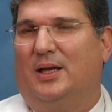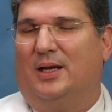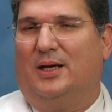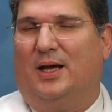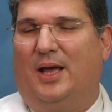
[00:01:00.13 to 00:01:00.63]

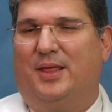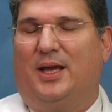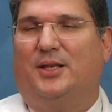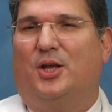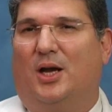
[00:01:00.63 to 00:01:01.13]
uh, I
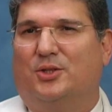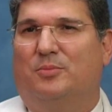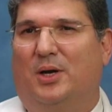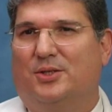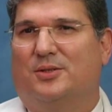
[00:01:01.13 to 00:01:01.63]
think I talk too
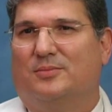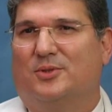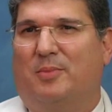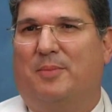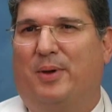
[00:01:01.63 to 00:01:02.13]
much
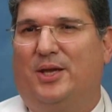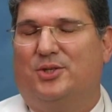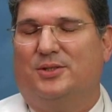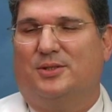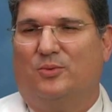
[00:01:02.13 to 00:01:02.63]
to my
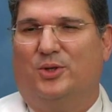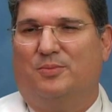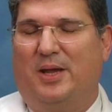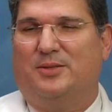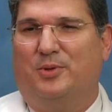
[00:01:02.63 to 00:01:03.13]
patients,
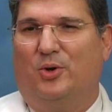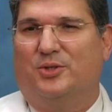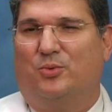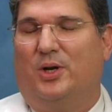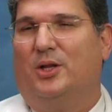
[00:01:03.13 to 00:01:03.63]
which makes me
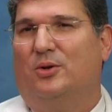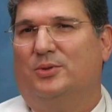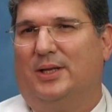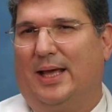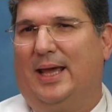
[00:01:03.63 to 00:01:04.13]
always run a little
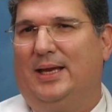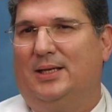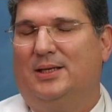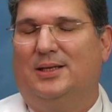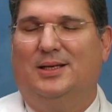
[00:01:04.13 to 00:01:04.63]

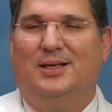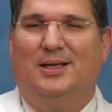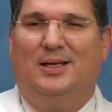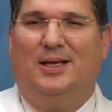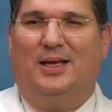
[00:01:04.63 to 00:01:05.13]
delayed.
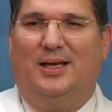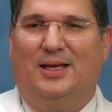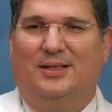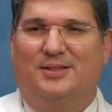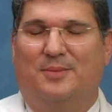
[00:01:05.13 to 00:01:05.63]

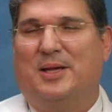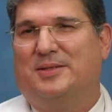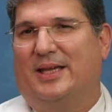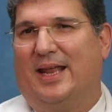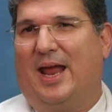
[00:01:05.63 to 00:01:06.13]
And sometimes
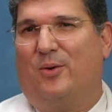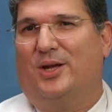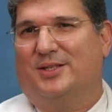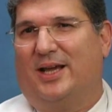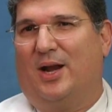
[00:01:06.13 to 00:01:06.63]
they get angry
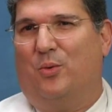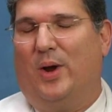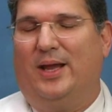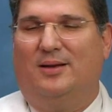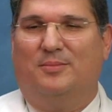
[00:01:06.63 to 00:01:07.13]
because they got to
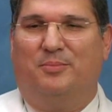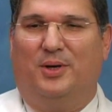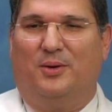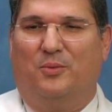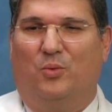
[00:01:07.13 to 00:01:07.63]
wait,
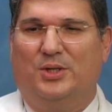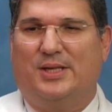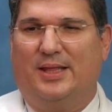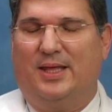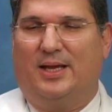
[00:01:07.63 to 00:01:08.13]
but once
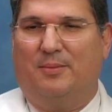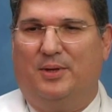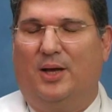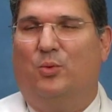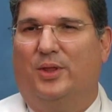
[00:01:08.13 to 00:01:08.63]
I think I'm
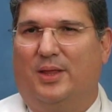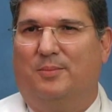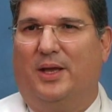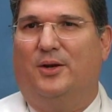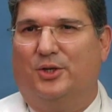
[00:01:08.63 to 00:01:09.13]
done with
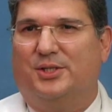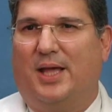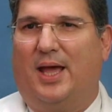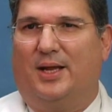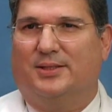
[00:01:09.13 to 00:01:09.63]
them, they
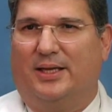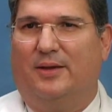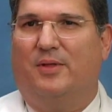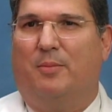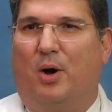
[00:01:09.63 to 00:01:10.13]
understand because I
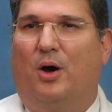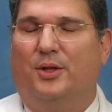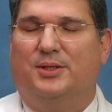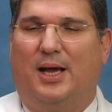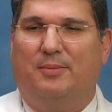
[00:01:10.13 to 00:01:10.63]
give them all the
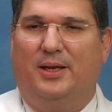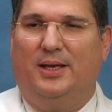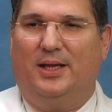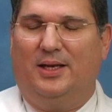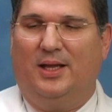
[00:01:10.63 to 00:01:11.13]
time they
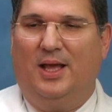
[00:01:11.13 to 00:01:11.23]
need.